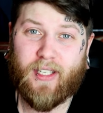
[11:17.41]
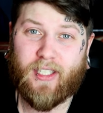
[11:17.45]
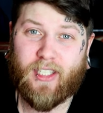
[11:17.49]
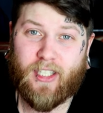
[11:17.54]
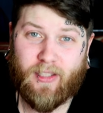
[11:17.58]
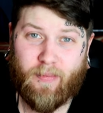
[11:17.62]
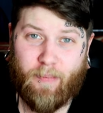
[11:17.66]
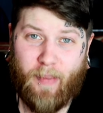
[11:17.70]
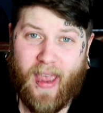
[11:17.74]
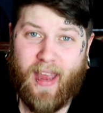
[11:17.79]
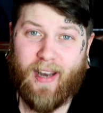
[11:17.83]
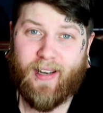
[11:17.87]
to
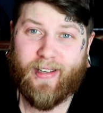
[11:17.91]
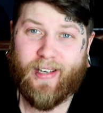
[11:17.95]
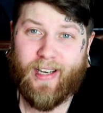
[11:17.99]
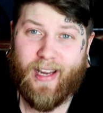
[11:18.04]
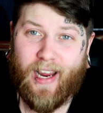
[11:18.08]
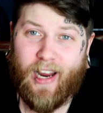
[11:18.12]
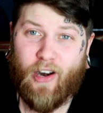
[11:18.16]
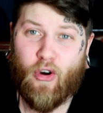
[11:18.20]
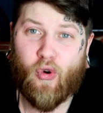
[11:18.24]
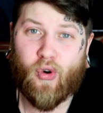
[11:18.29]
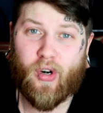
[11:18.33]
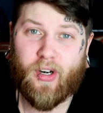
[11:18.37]
spend
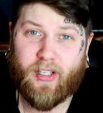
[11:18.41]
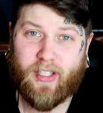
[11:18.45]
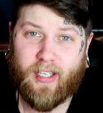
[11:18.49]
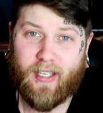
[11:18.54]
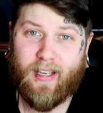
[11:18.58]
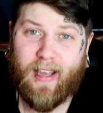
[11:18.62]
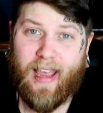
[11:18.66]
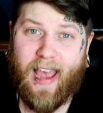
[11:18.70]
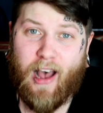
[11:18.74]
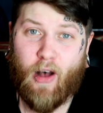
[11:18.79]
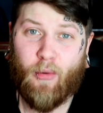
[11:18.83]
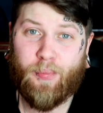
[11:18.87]
in order
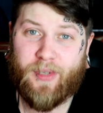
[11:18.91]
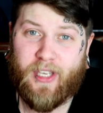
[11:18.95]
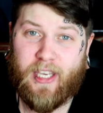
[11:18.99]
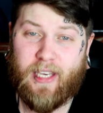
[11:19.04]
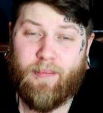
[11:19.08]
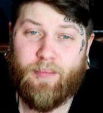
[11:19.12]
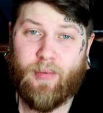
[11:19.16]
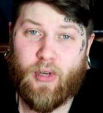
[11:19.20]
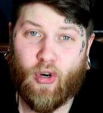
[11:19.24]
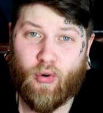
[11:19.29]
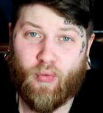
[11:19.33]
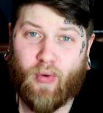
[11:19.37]
to help
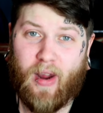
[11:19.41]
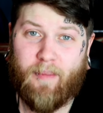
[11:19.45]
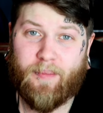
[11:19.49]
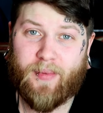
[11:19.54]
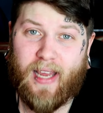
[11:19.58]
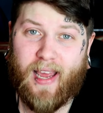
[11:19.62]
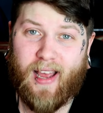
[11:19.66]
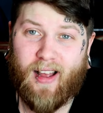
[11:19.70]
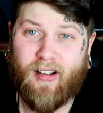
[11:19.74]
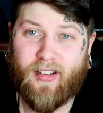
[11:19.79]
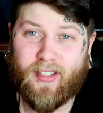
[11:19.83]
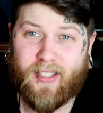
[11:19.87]
keep your
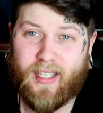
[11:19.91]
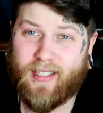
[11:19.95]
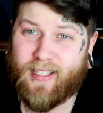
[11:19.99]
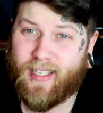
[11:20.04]
reptiles?